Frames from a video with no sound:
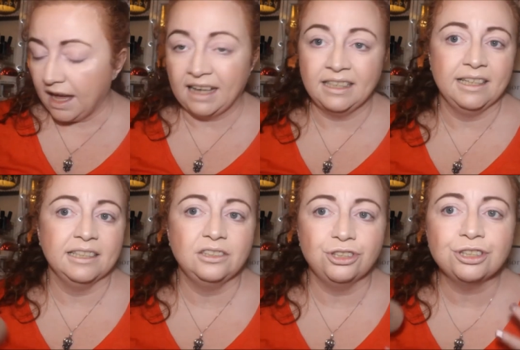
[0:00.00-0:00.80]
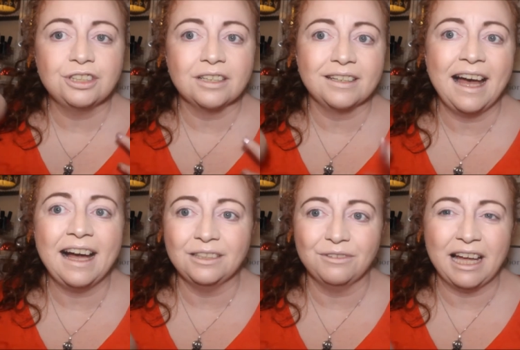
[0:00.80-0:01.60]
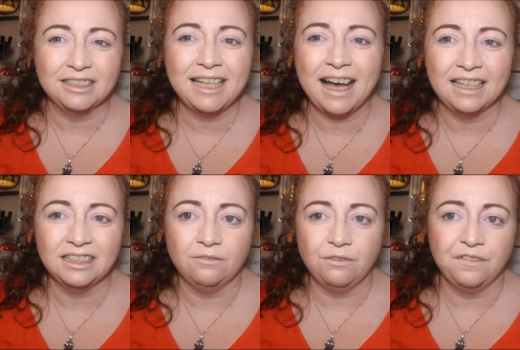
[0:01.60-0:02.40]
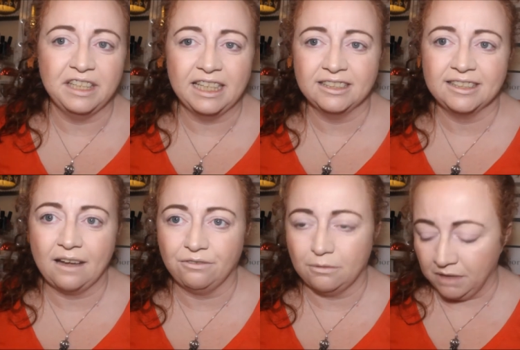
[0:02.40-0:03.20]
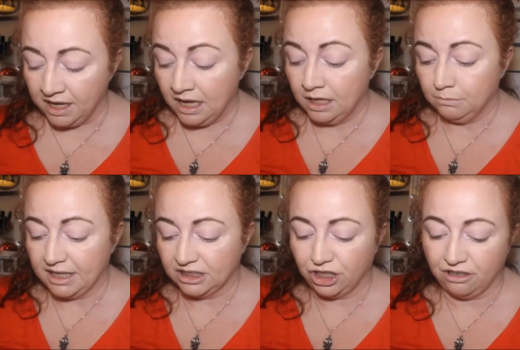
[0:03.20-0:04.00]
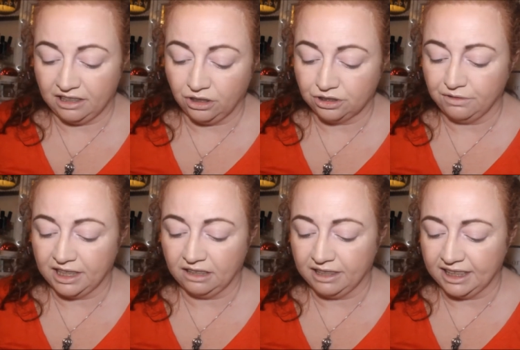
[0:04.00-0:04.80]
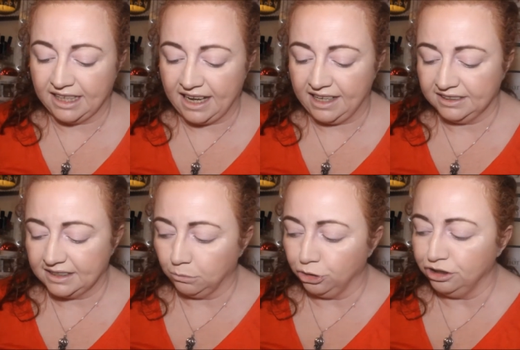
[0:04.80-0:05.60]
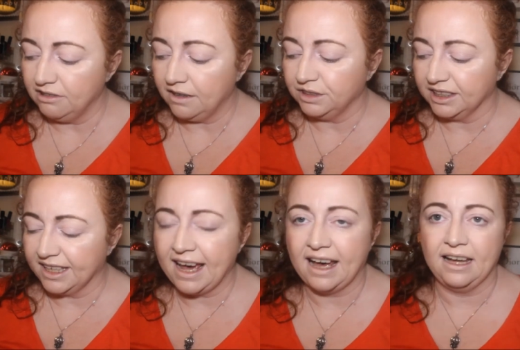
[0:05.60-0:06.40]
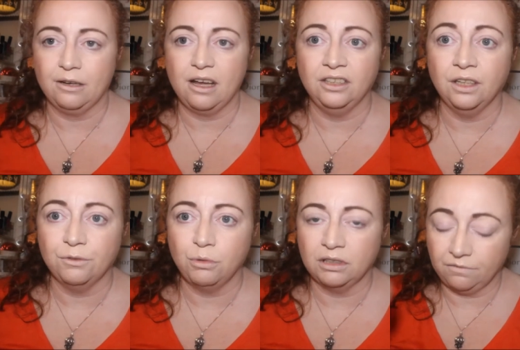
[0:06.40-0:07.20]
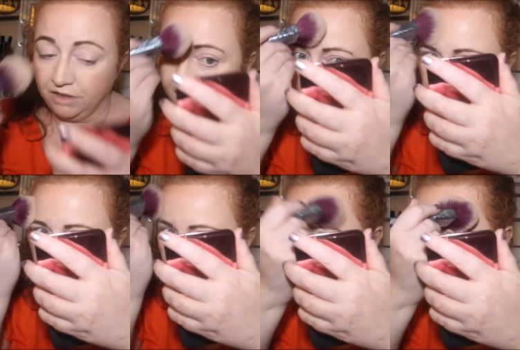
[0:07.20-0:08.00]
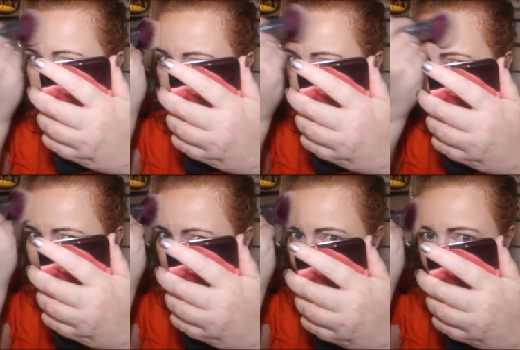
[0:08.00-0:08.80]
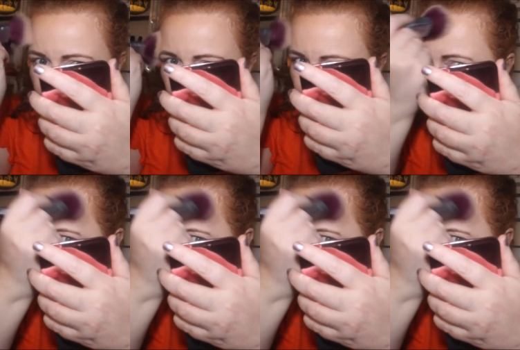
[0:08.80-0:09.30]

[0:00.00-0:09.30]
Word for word: and it just kind of like ties everything in together and makes sure it looks really really nice I'm going to have to get another one of these Reserve Your Cabanas, and I was